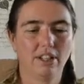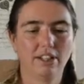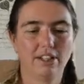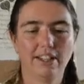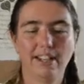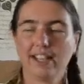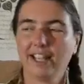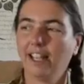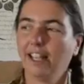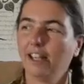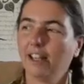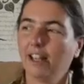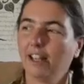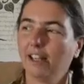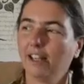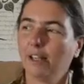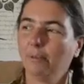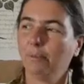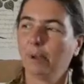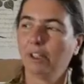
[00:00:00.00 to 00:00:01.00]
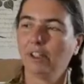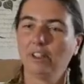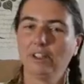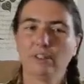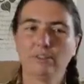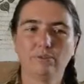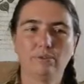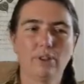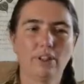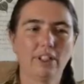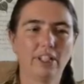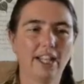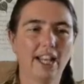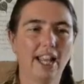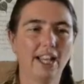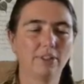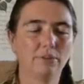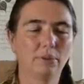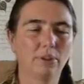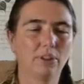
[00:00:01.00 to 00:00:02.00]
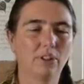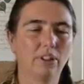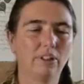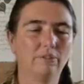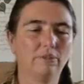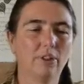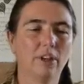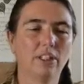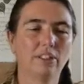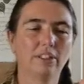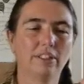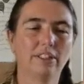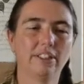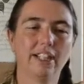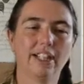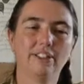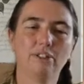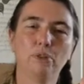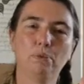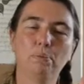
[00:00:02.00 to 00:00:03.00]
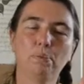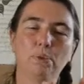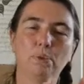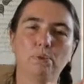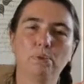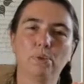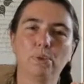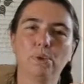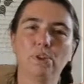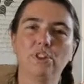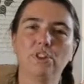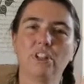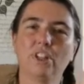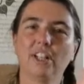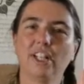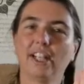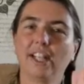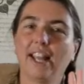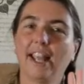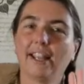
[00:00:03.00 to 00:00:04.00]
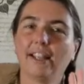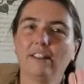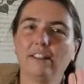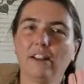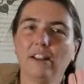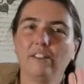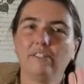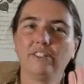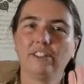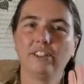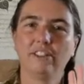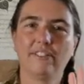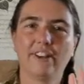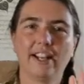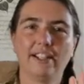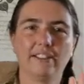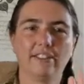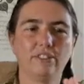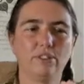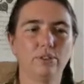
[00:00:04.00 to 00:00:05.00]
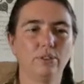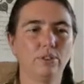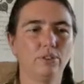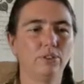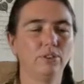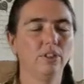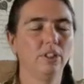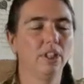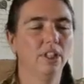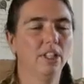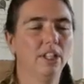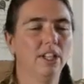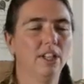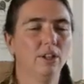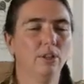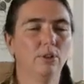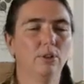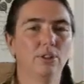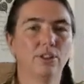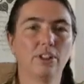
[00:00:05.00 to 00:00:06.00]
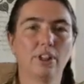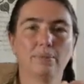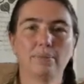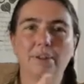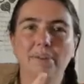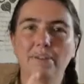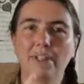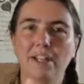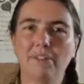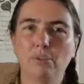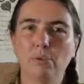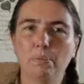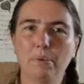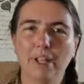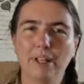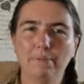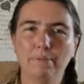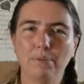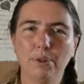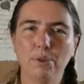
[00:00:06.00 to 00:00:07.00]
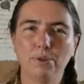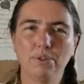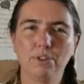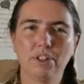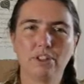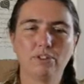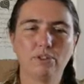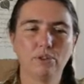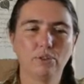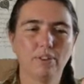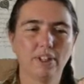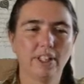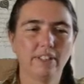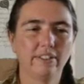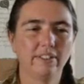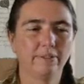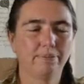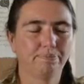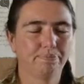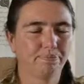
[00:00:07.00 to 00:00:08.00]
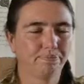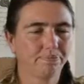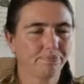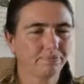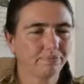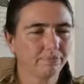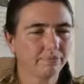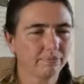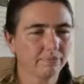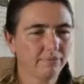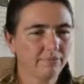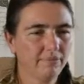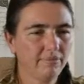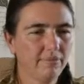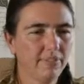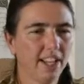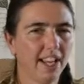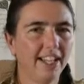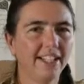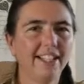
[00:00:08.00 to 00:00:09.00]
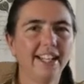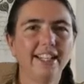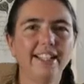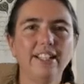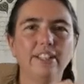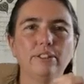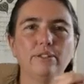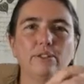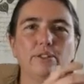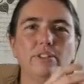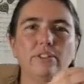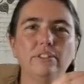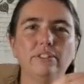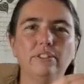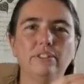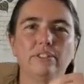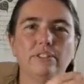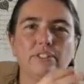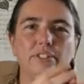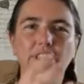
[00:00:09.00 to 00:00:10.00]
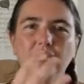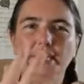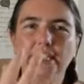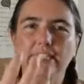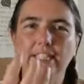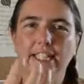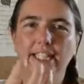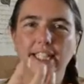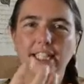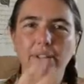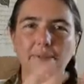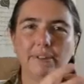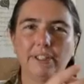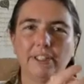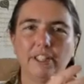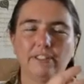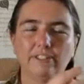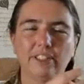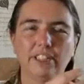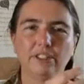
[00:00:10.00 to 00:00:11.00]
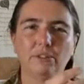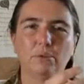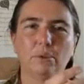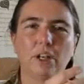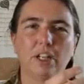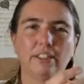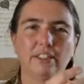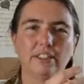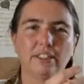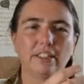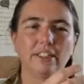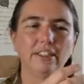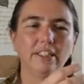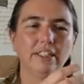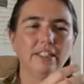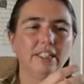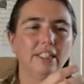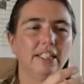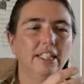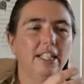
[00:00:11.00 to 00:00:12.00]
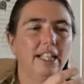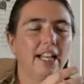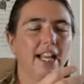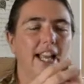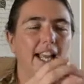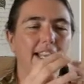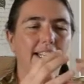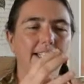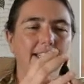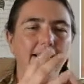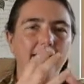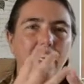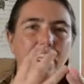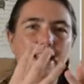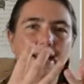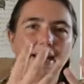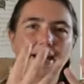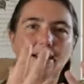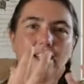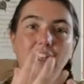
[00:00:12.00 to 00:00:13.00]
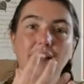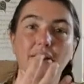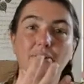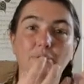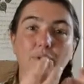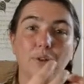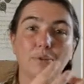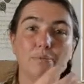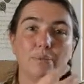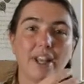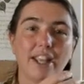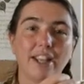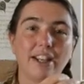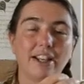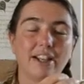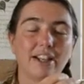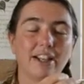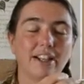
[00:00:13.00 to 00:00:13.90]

a glass bottle of water and to put words on it like love and gratitude, or sometimes they would play music to it. And then he would freeze a little bit of this water and then would make